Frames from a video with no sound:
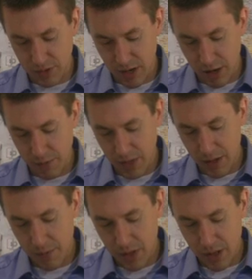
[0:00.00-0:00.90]
there,
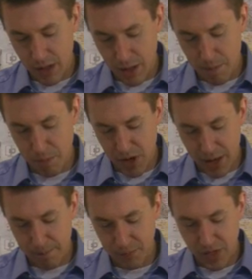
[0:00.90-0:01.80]

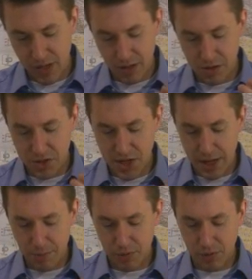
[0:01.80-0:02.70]
but
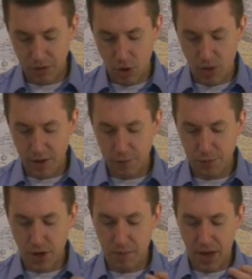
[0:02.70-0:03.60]
going
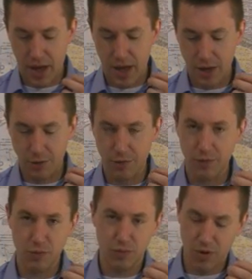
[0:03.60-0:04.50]
from a
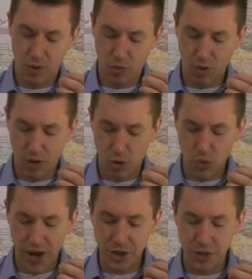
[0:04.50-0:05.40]

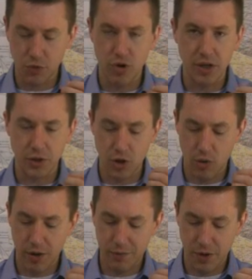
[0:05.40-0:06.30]
range of greens,
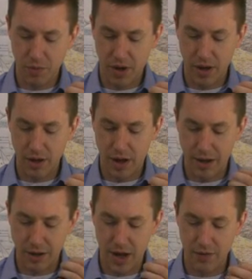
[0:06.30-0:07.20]
going from
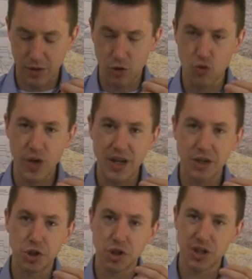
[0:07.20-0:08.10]
a kind of a
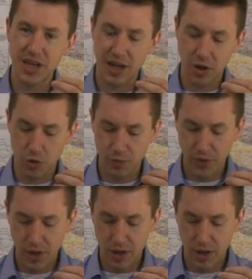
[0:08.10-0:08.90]
greenish yellow